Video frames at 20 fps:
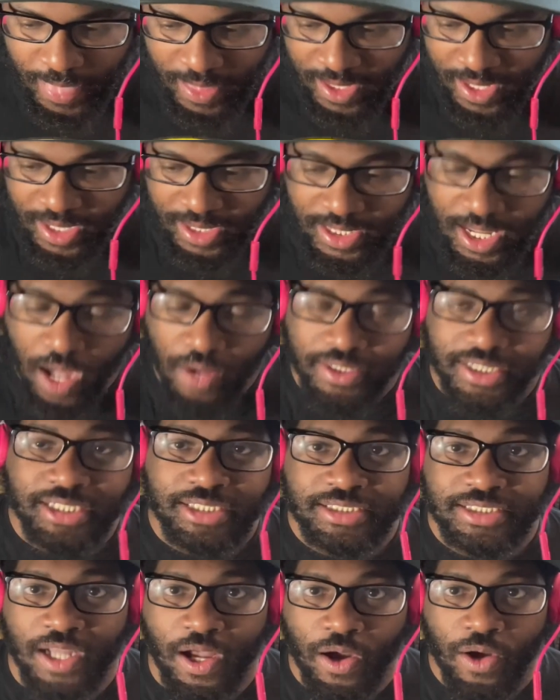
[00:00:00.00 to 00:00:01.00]
Yo,
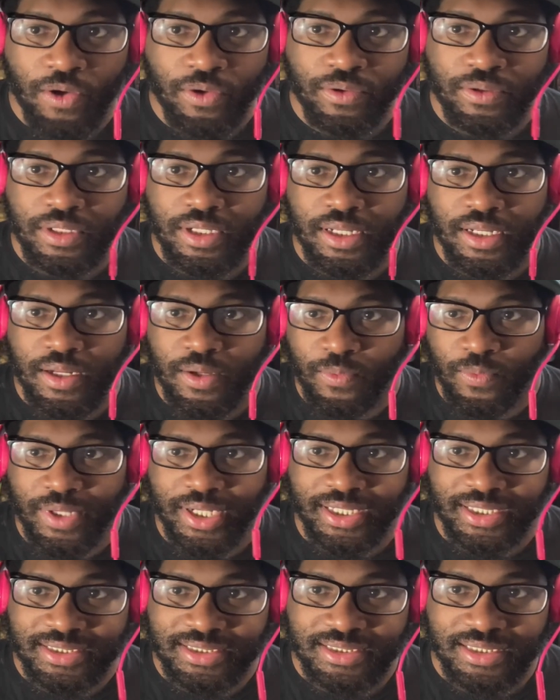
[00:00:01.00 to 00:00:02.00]
this song
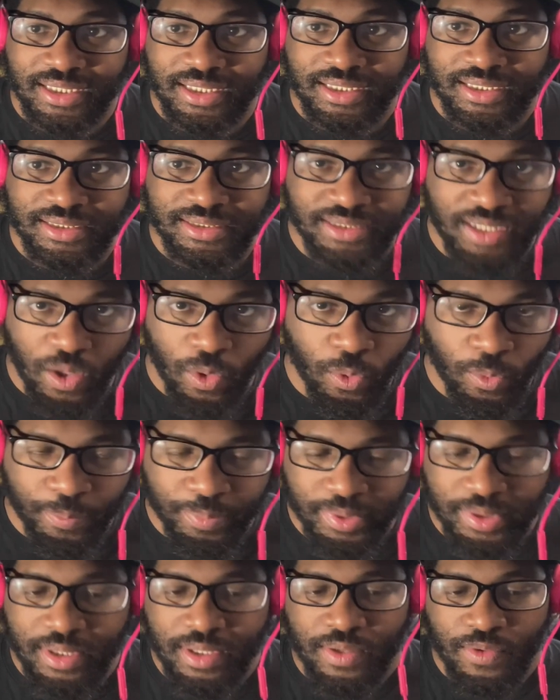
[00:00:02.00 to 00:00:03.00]
was dope
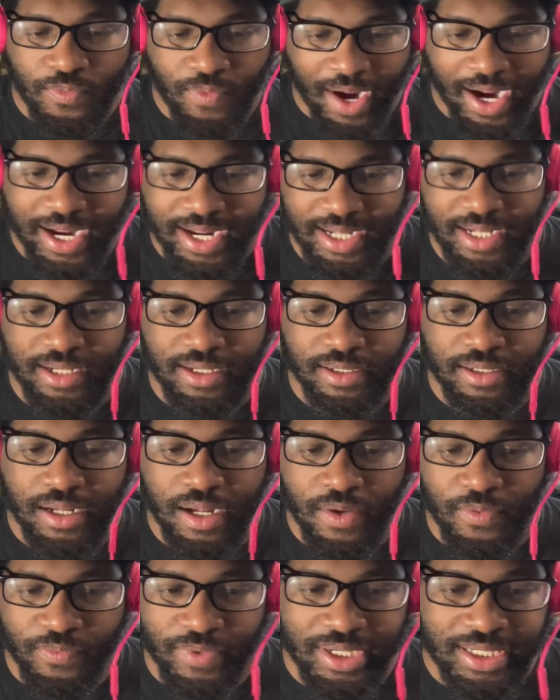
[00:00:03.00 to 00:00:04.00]
right here.
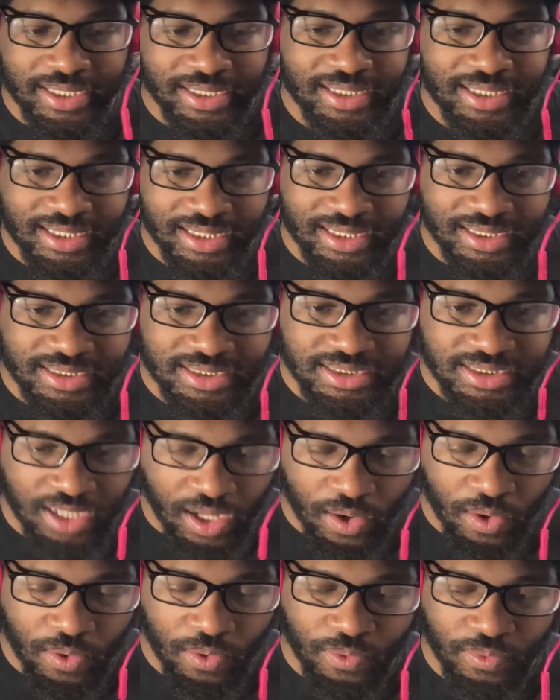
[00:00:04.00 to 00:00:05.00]
A really good
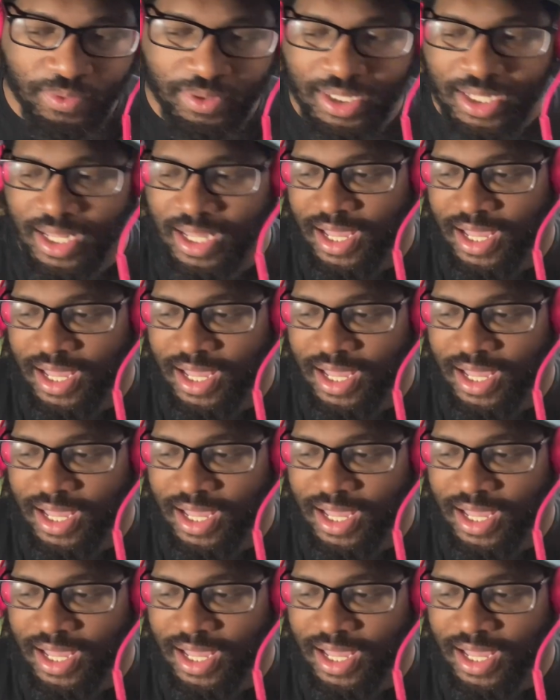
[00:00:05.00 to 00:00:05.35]
song.